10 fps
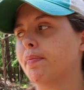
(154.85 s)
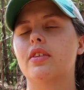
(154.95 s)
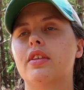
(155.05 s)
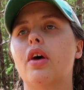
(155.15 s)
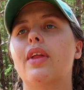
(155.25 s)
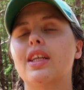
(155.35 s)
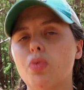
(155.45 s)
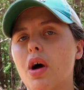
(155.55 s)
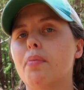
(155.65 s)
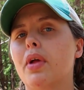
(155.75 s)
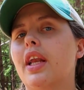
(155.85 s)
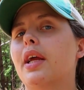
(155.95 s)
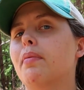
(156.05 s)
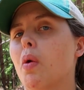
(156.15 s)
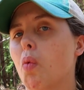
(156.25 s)
So that's why I'm
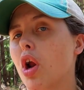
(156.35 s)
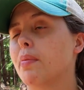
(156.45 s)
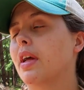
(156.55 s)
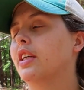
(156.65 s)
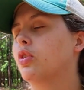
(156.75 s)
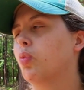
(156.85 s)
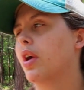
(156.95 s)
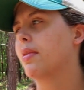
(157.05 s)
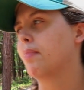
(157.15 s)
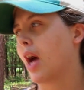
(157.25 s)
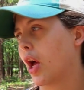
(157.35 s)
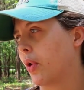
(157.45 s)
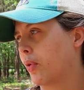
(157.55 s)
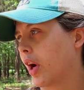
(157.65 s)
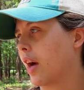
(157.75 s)
planting my watermelons with my
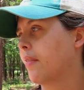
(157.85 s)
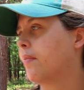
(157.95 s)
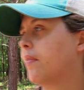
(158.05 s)
okra.